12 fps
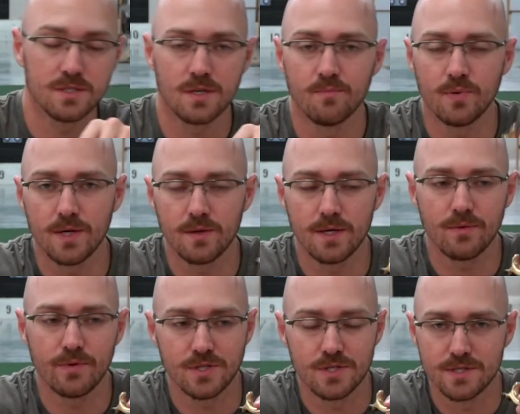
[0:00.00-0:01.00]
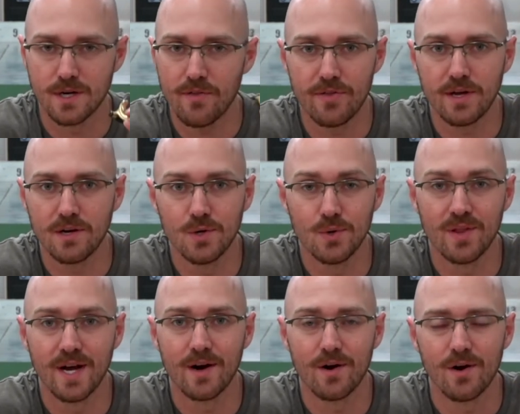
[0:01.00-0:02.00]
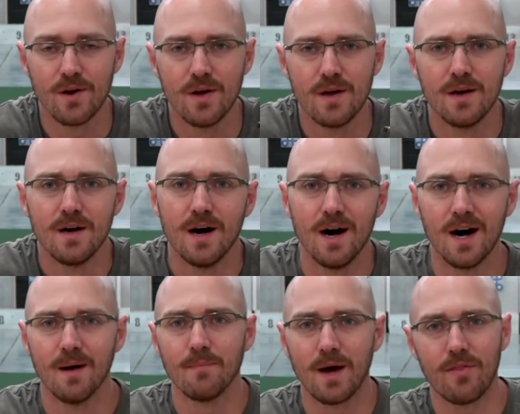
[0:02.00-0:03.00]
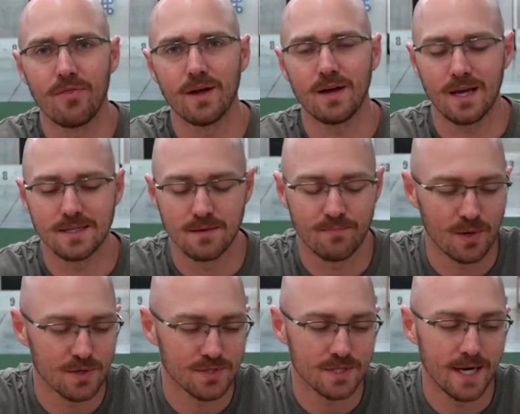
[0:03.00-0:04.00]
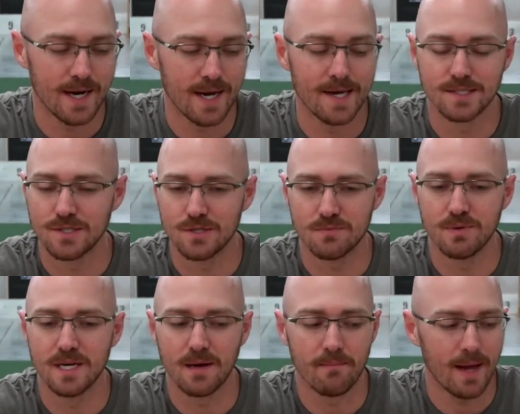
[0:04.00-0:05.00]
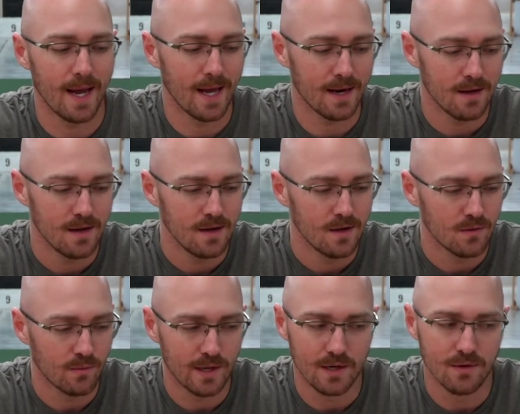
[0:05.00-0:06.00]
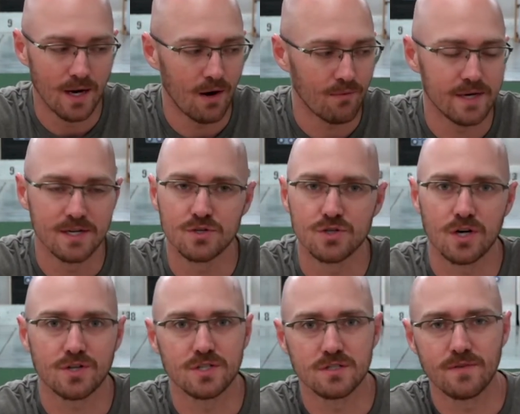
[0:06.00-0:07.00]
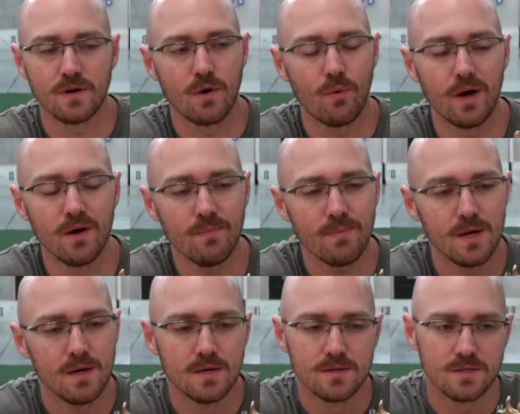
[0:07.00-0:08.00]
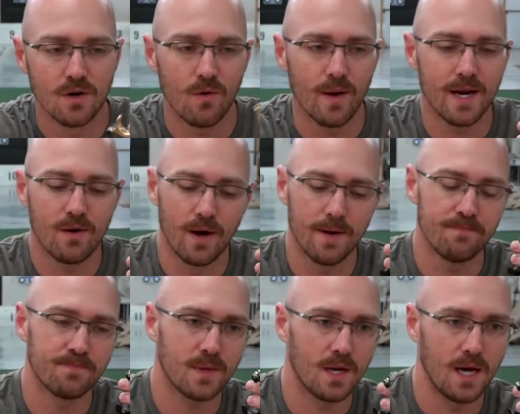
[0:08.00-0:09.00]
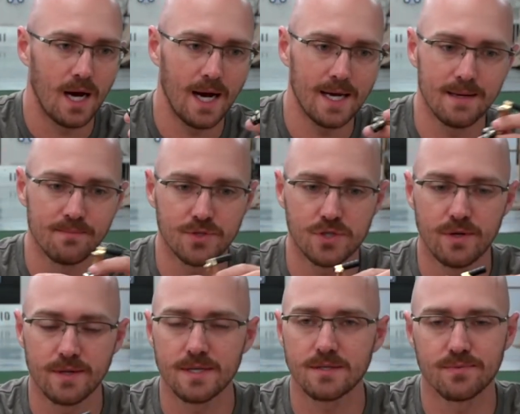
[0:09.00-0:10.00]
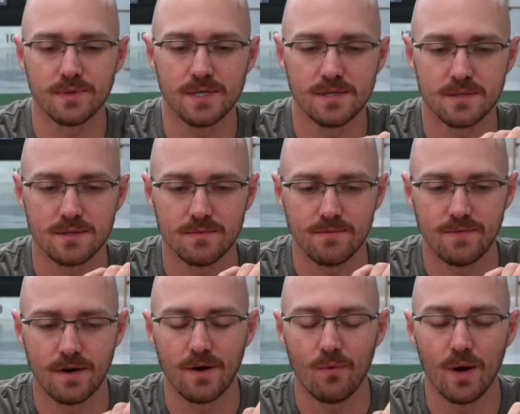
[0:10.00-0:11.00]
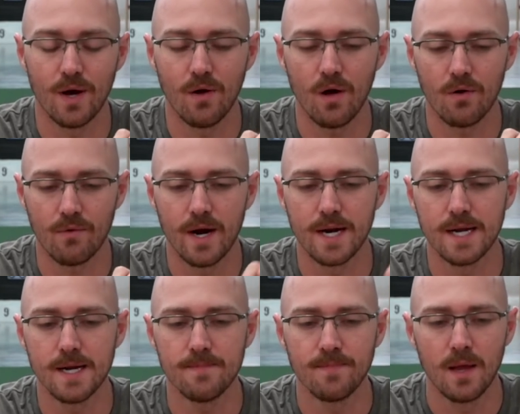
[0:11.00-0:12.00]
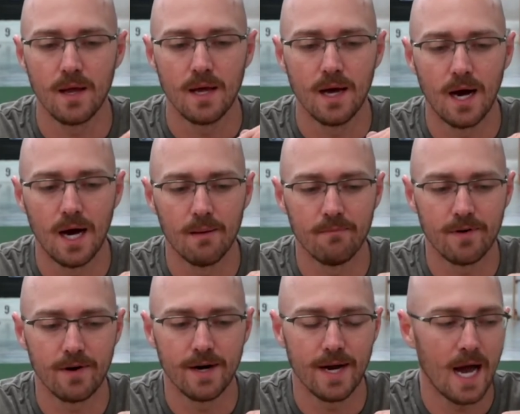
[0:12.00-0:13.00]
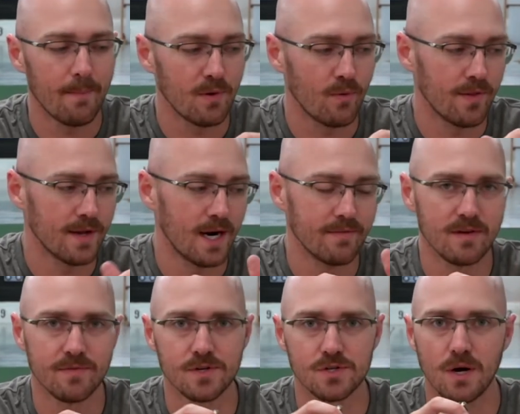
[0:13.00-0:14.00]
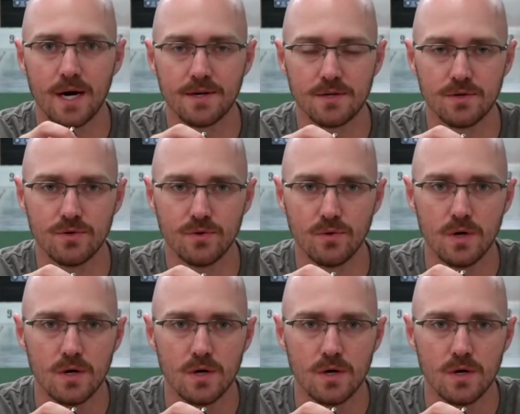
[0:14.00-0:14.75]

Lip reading: completely, which is nothing new there. I think as a person and as just being a man, we do not read instructions very well. So anyway, I am shooting this release very well already. I'm very happy with it. I've even tried to